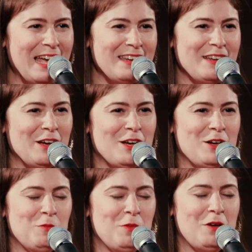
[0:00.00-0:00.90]
and
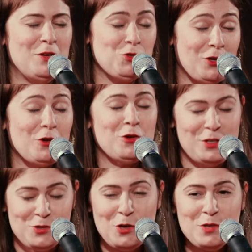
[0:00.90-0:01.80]
eventually our
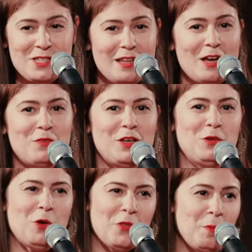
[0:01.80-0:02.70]
cookies go into the
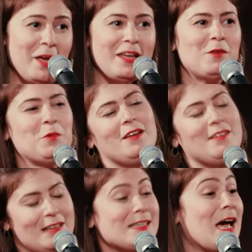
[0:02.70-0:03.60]
oven, and while they're baking,
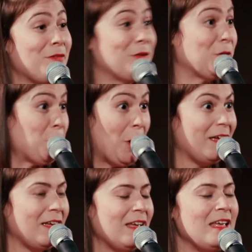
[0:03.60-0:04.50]
we get to have a little break.